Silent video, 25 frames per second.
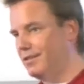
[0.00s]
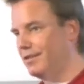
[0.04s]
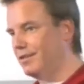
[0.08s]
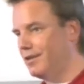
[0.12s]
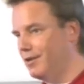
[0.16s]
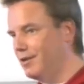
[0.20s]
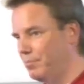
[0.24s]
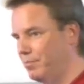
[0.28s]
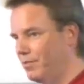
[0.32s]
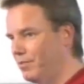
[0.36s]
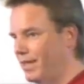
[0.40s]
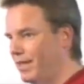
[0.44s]
are a
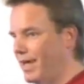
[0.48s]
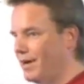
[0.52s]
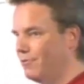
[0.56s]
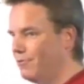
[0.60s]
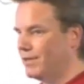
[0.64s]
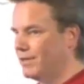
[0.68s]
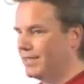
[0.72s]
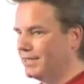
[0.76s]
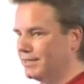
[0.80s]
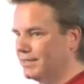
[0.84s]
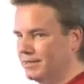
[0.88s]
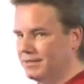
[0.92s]
couple
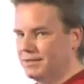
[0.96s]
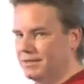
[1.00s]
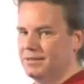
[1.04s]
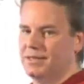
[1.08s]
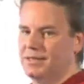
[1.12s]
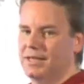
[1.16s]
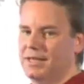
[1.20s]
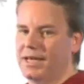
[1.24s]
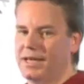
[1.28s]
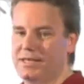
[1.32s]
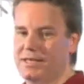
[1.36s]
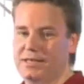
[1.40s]
out there,
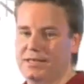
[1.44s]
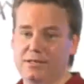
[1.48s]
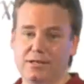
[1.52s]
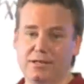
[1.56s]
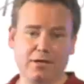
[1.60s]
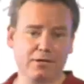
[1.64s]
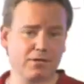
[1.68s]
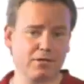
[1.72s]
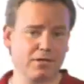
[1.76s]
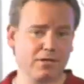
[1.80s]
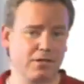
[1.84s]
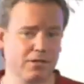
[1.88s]
and you're
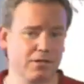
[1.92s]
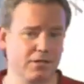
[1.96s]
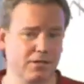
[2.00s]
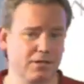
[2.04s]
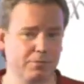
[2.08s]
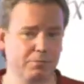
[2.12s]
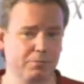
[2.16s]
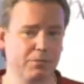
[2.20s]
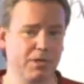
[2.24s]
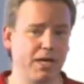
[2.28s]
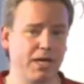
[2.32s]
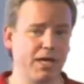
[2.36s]
not going
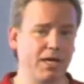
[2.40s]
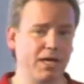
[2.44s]
to be